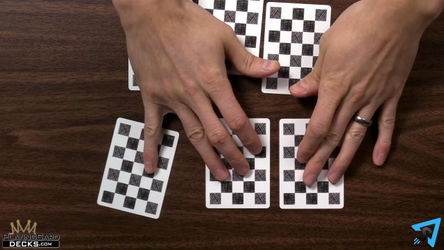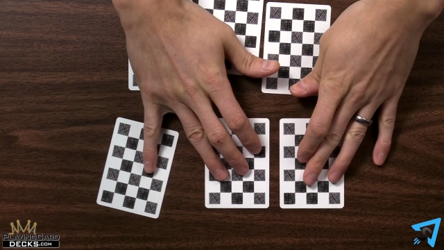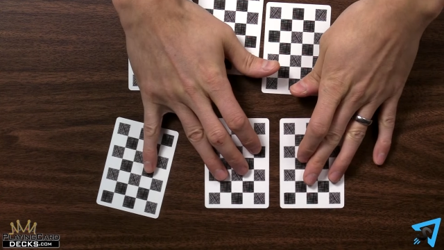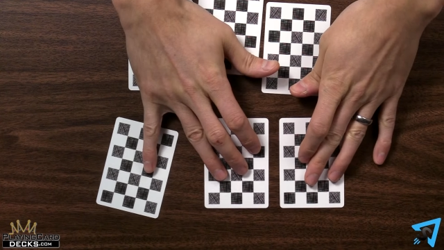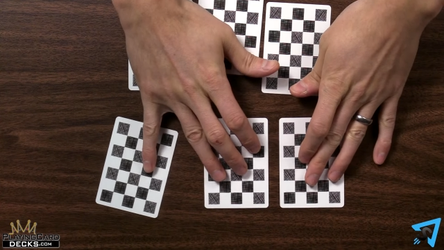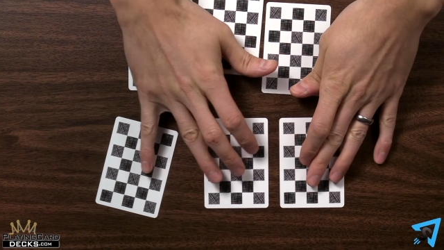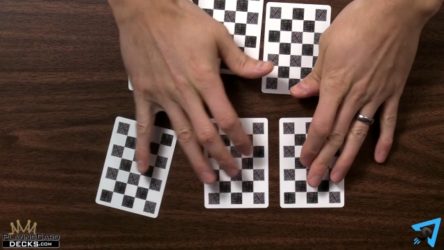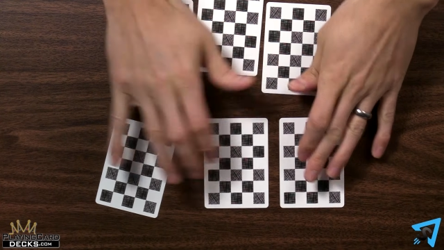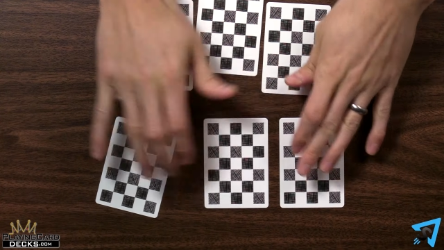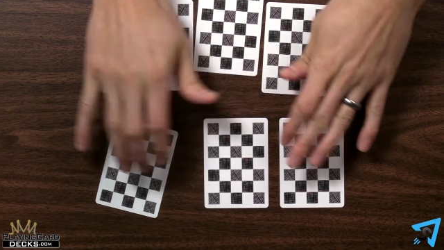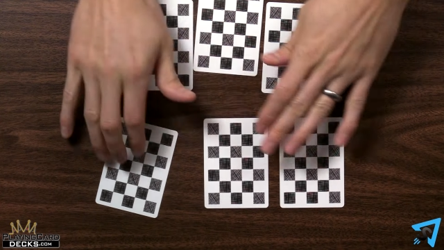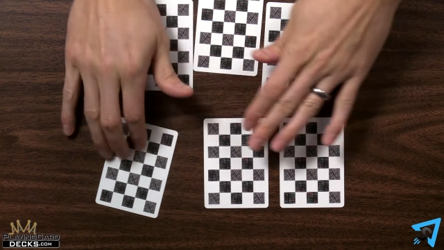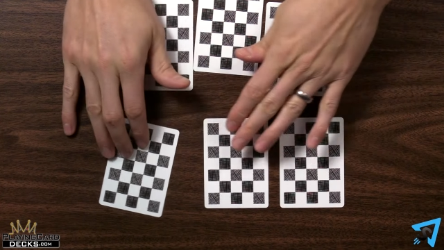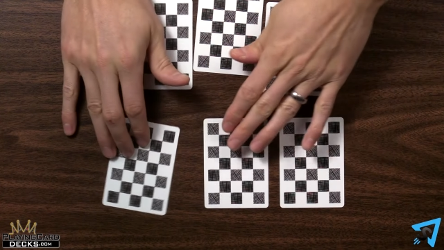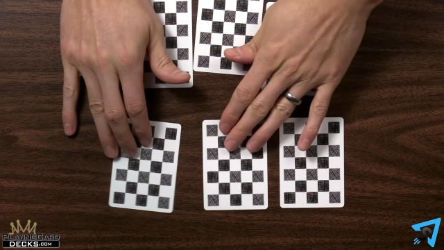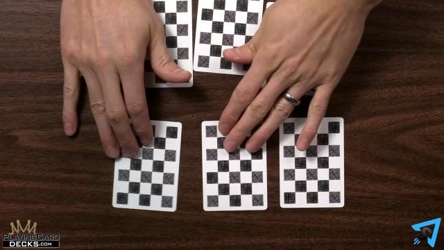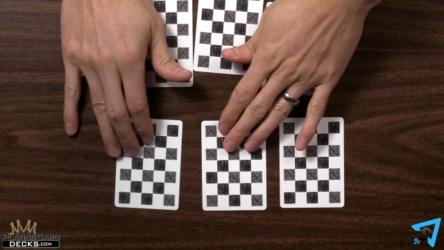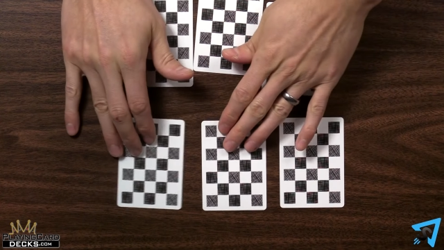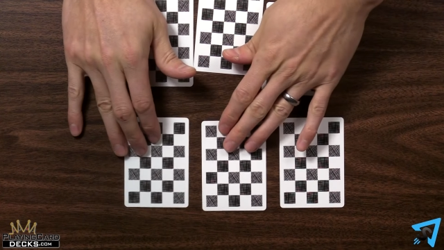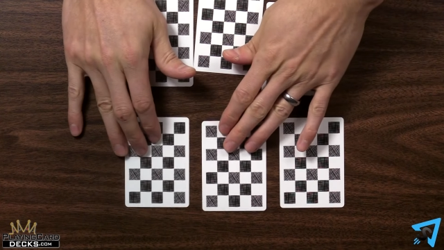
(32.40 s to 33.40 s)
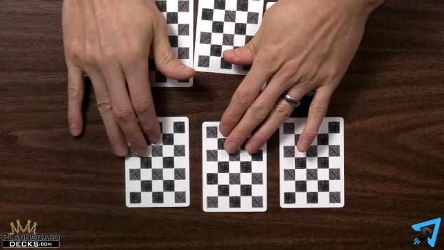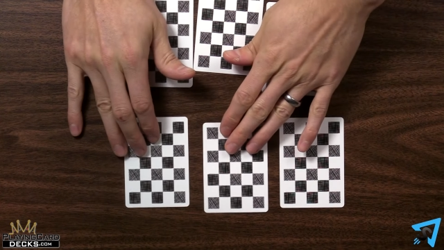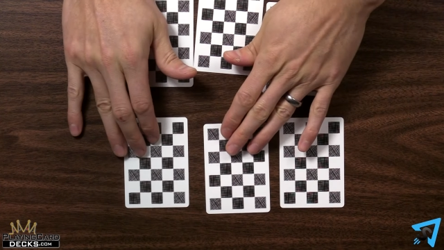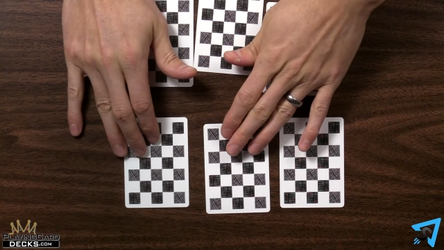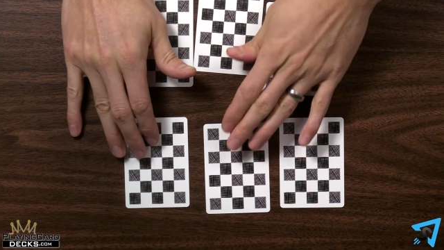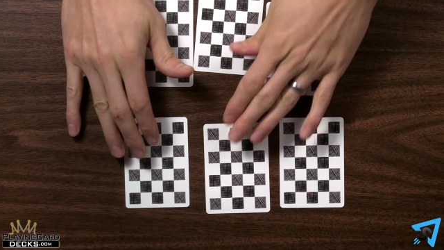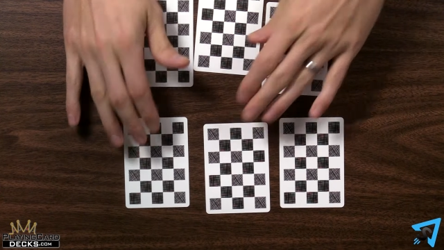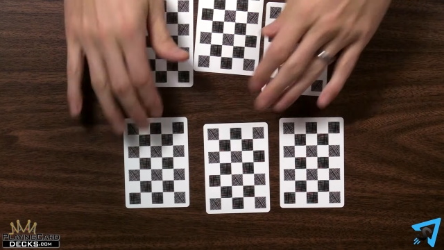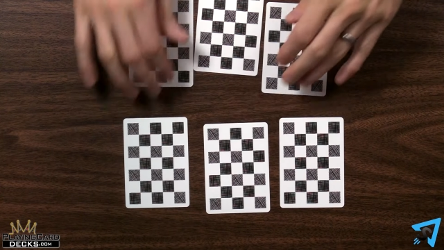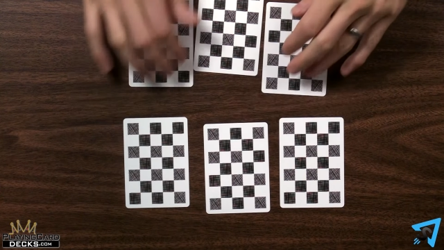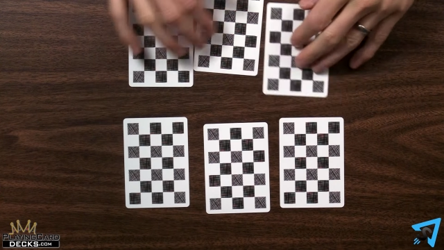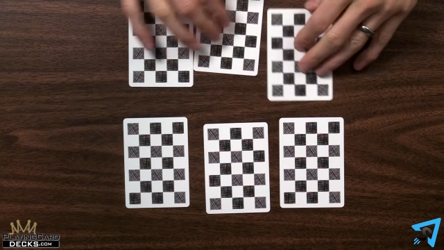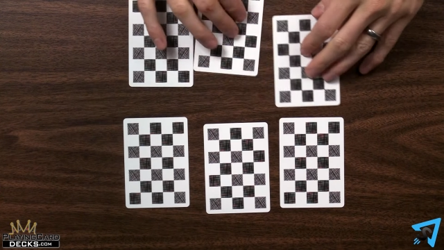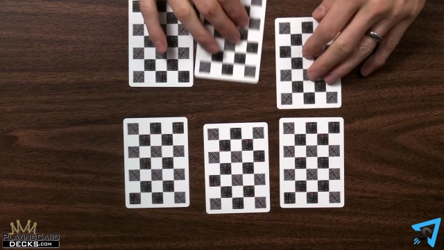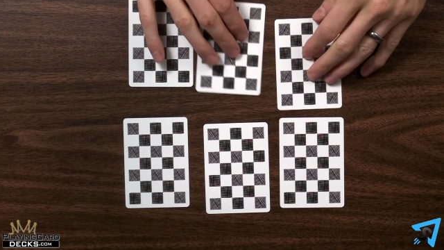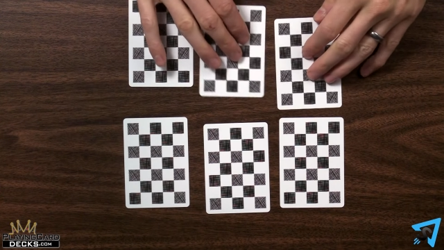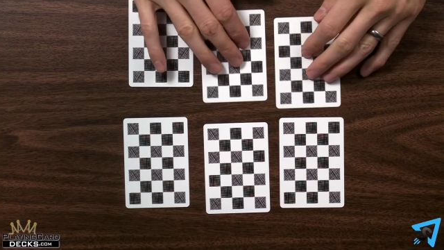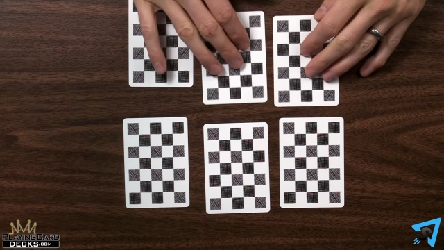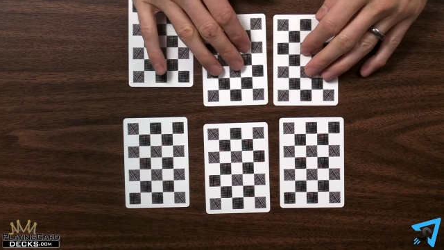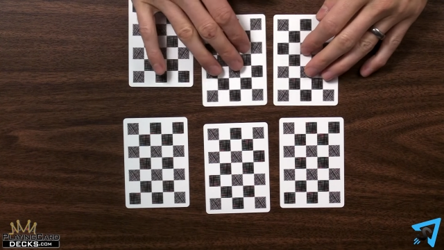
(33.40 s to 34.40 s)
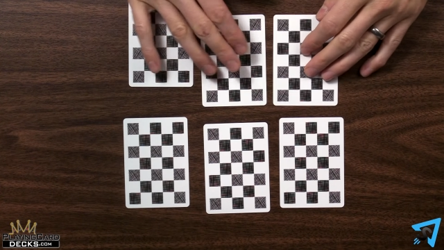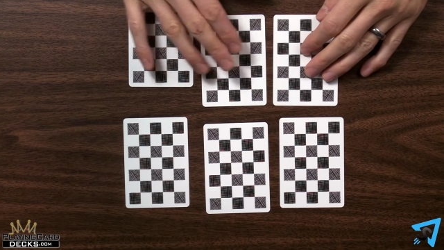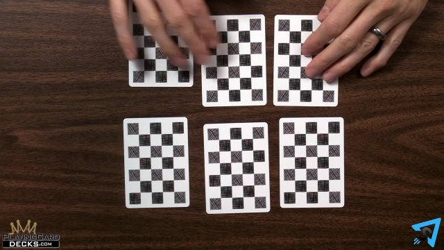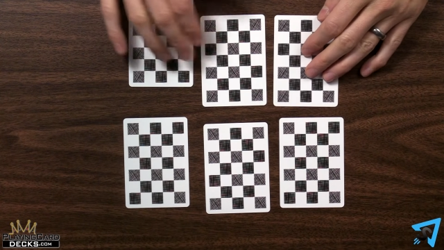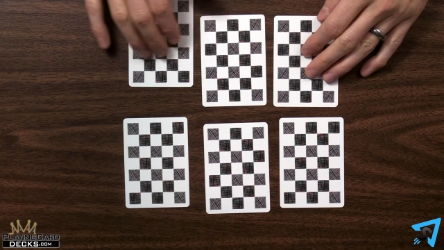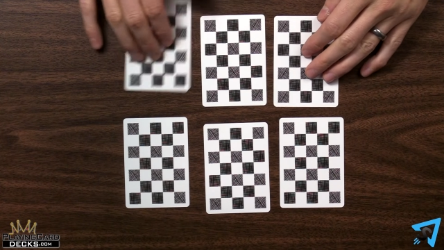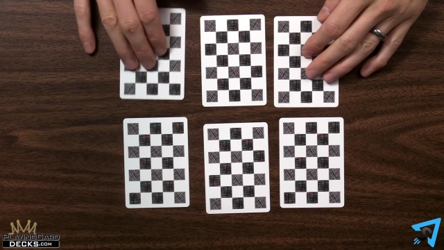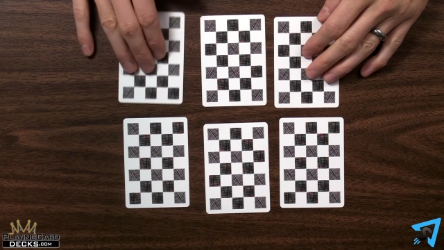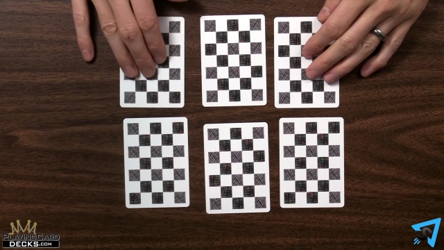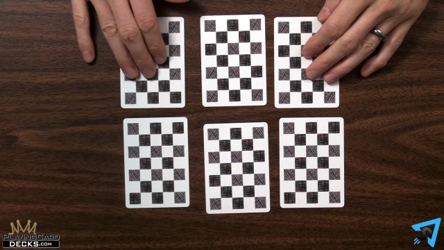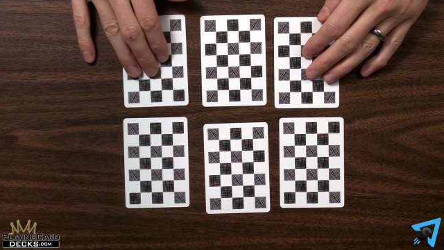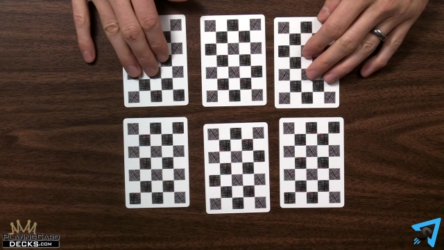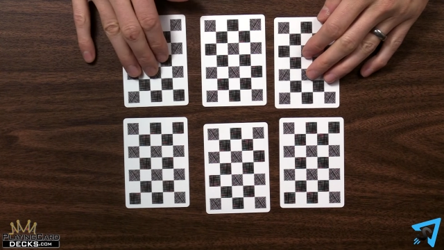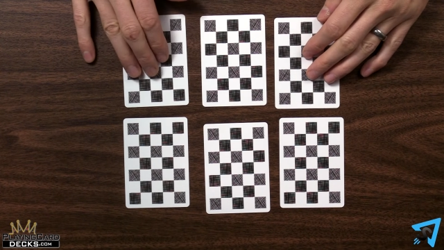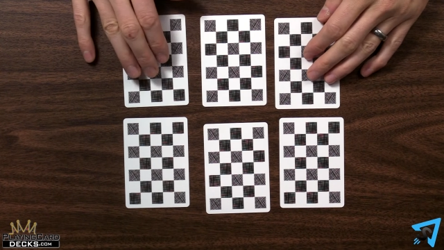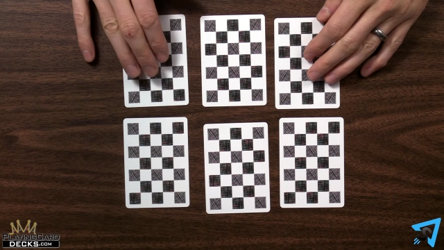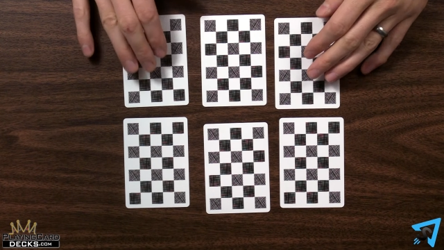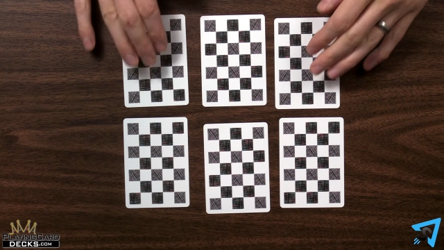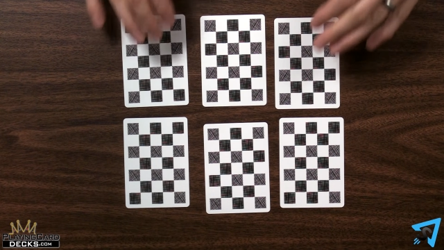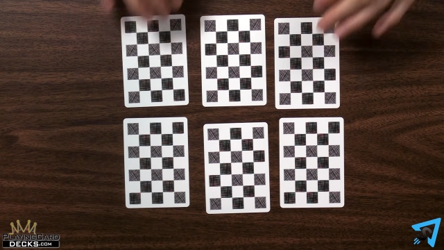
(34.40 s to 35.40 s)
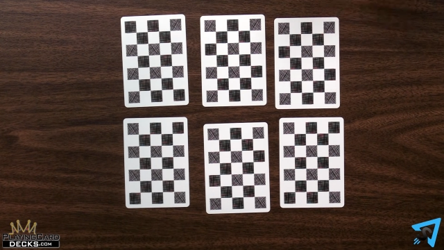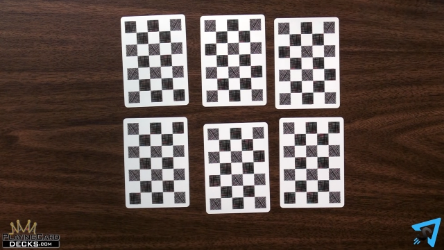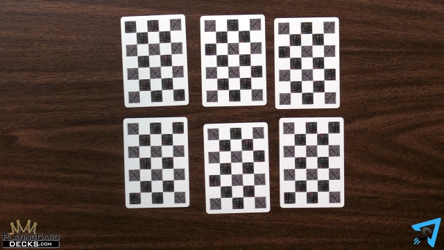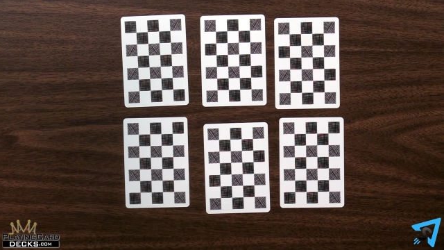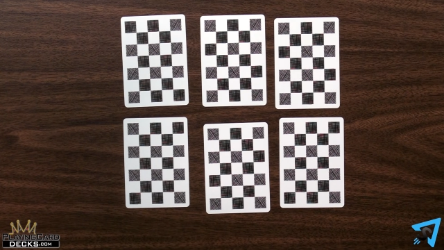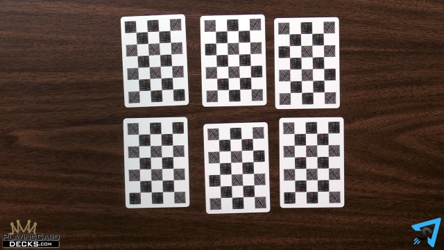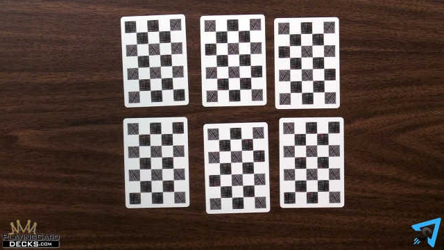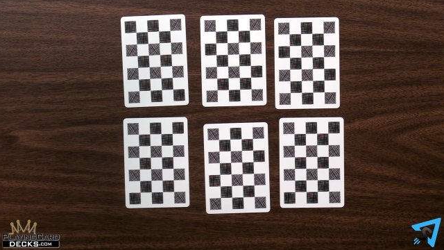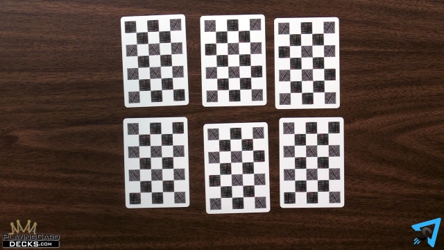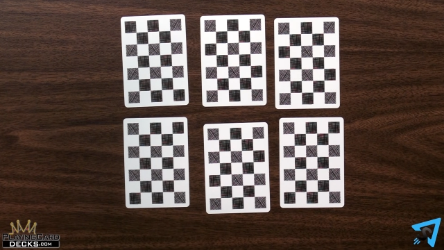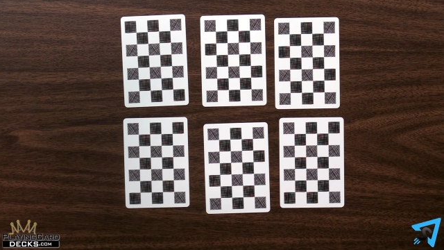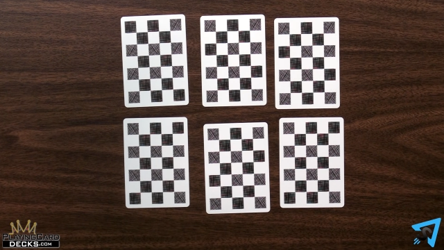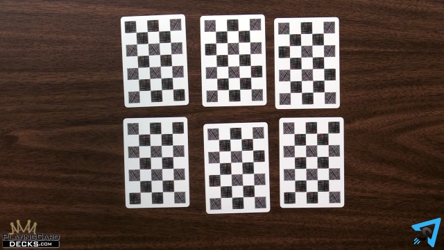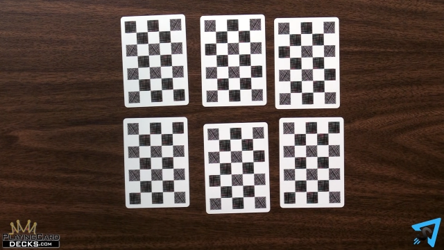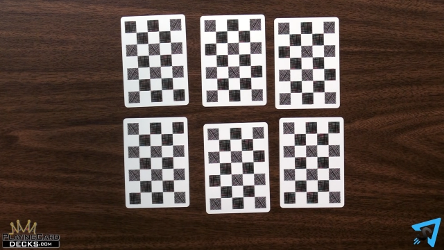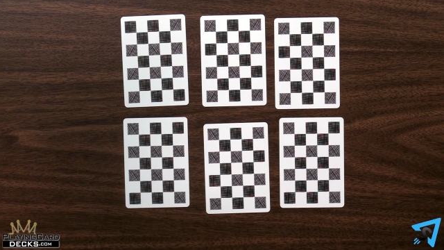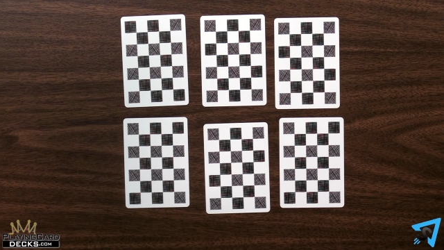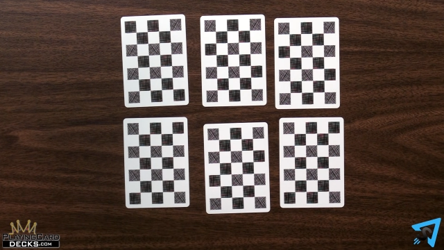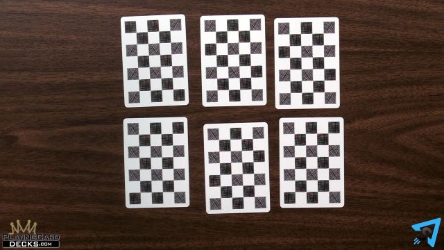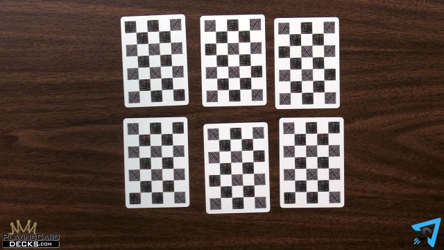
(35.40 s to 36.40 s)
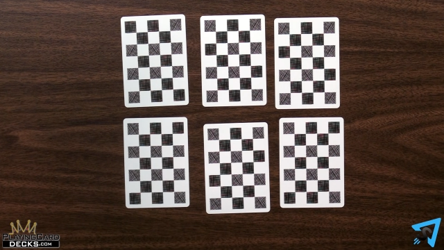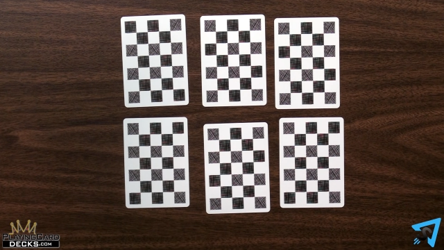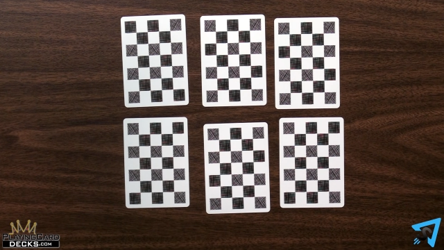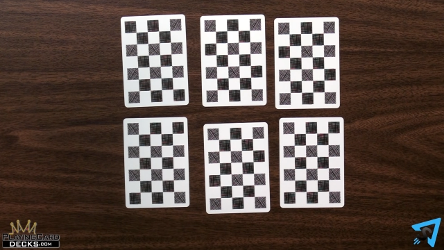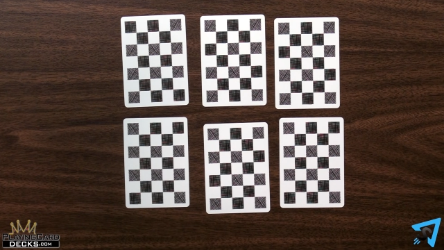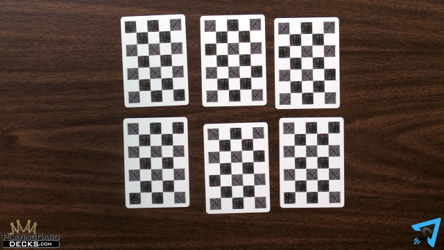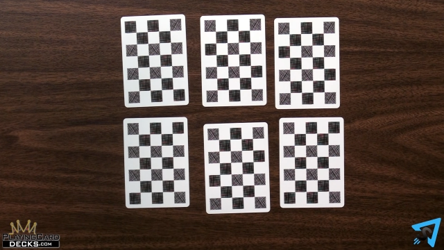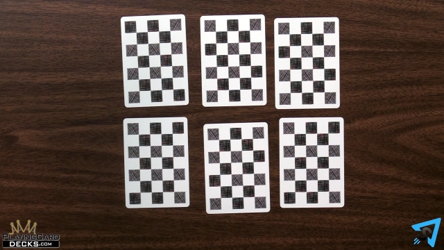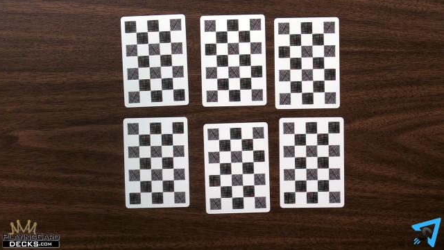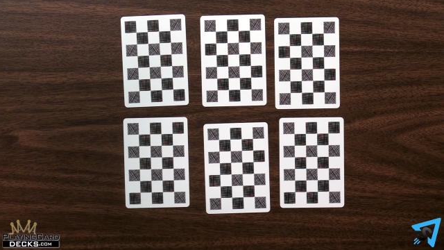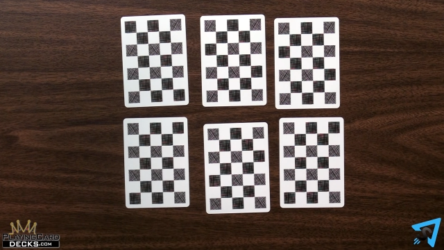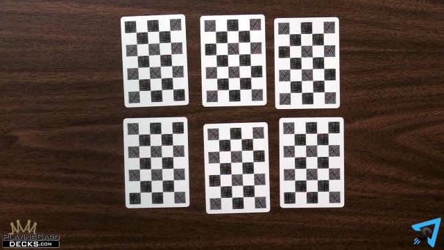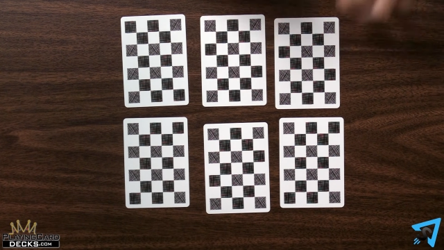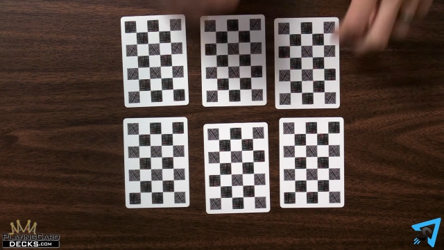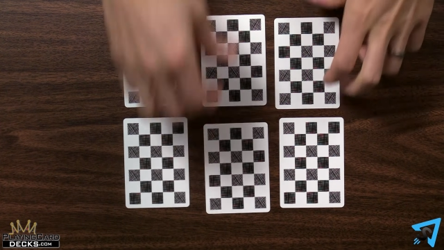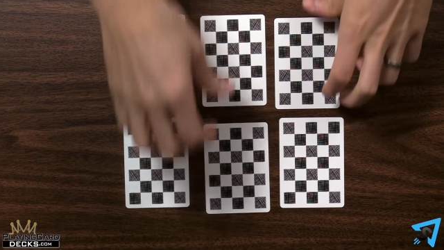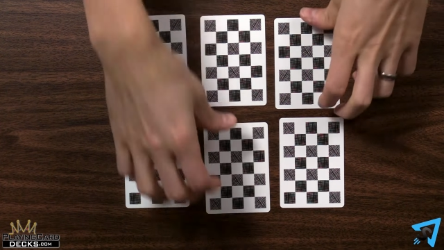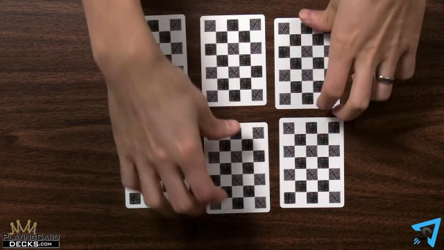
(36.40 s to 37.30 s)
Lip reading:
[unreadable: no face in view]